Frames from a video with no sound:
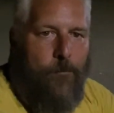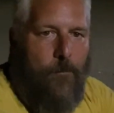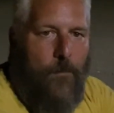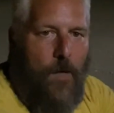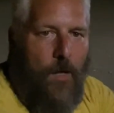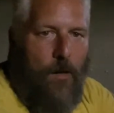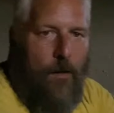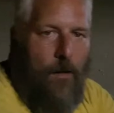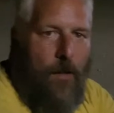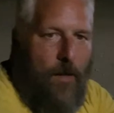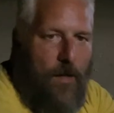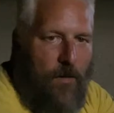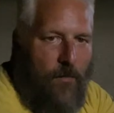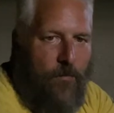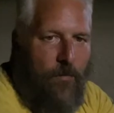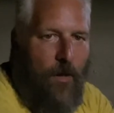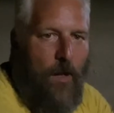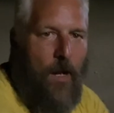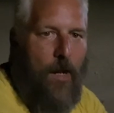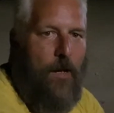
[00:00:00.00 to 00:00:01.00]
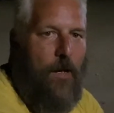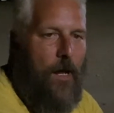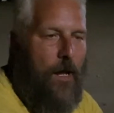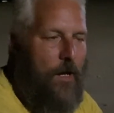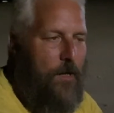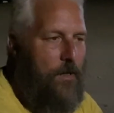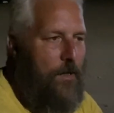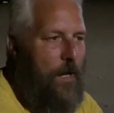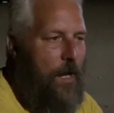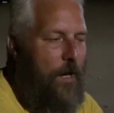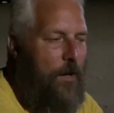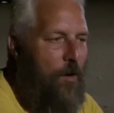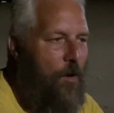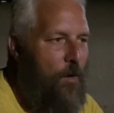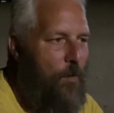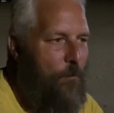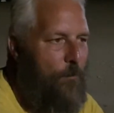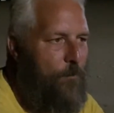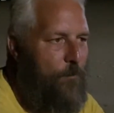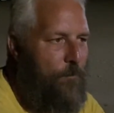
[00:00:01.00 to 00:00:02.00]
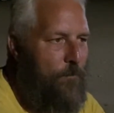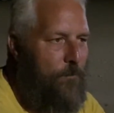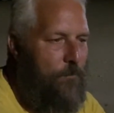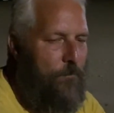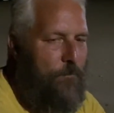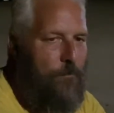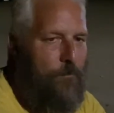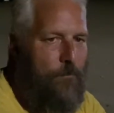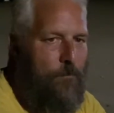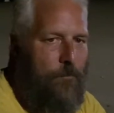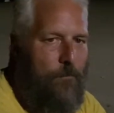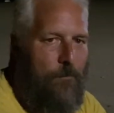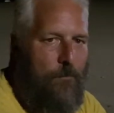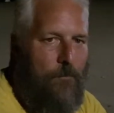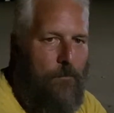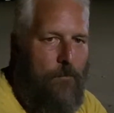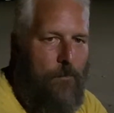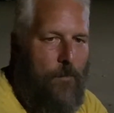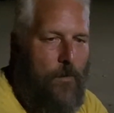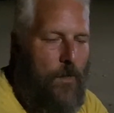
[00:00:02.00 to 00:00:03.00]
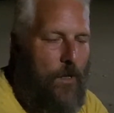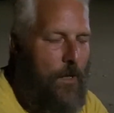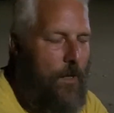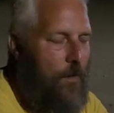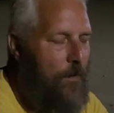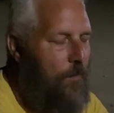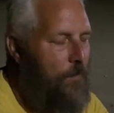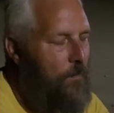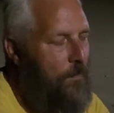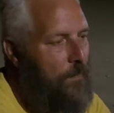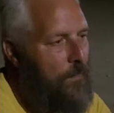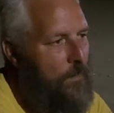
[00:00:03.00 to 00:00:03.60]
you know, like I said, I'd hope, you know,